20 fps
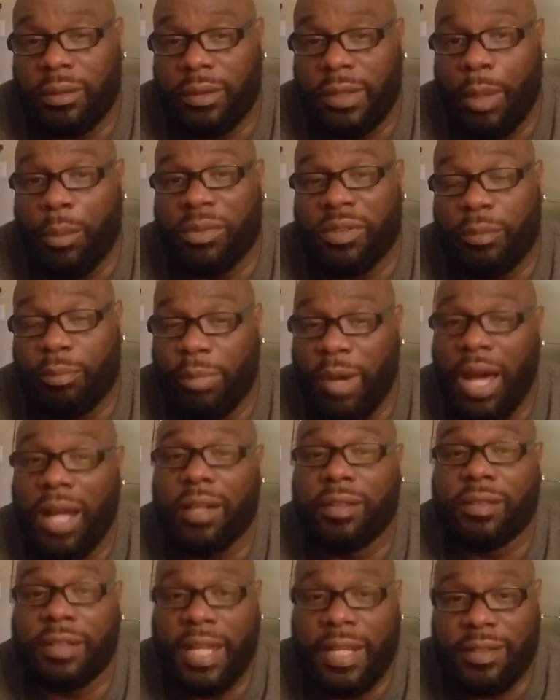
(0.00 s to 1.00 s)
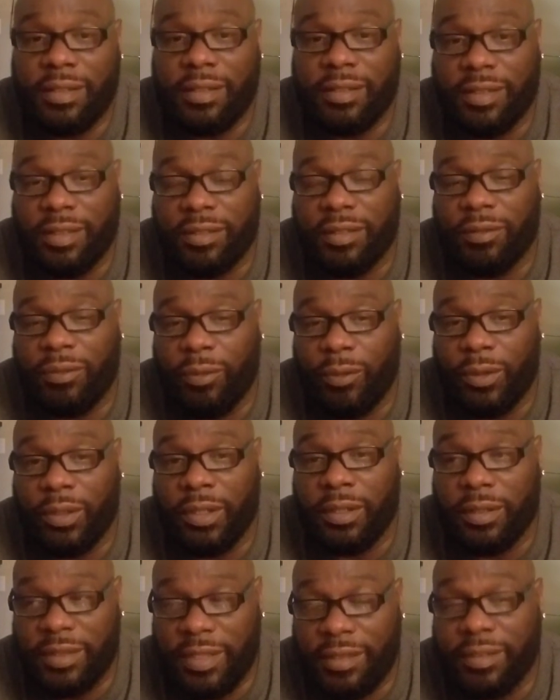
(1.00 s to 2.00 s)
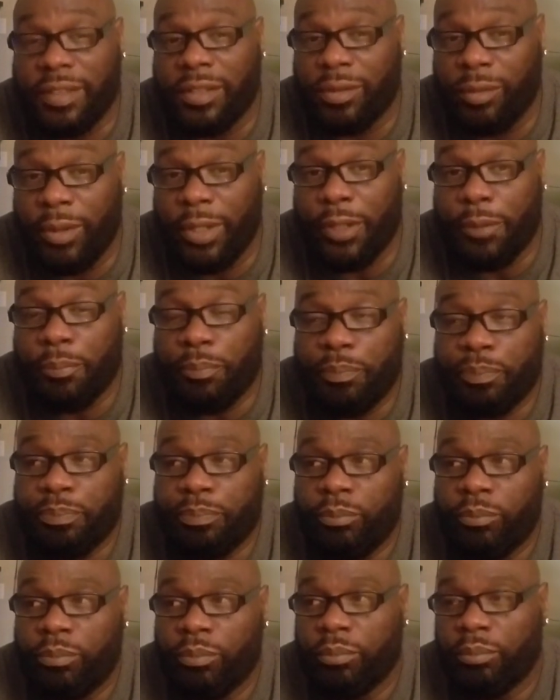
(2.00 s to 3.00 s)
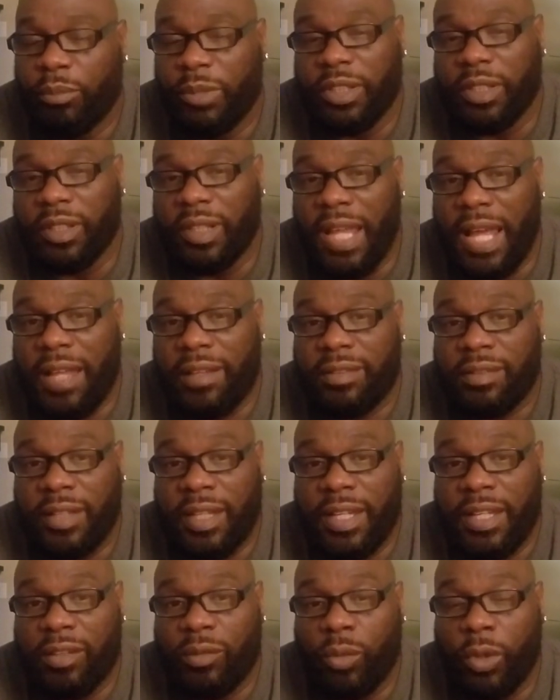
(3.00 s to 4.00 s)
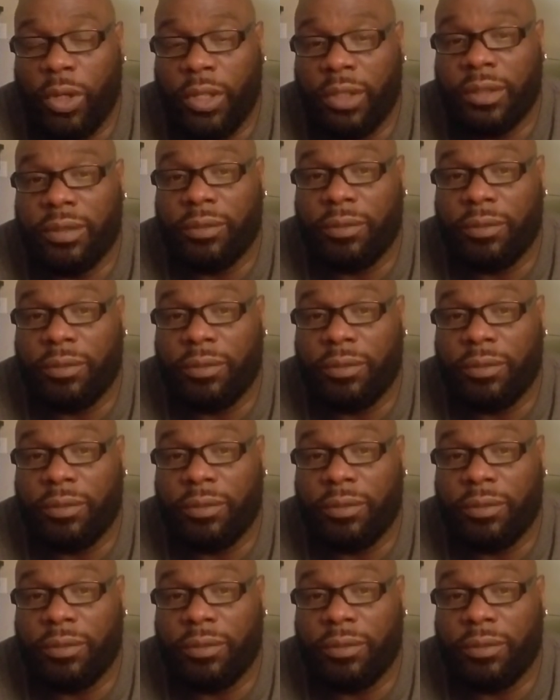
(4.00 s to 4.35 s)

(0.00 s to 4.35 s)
was abolished in 1863, but the last slaves weren't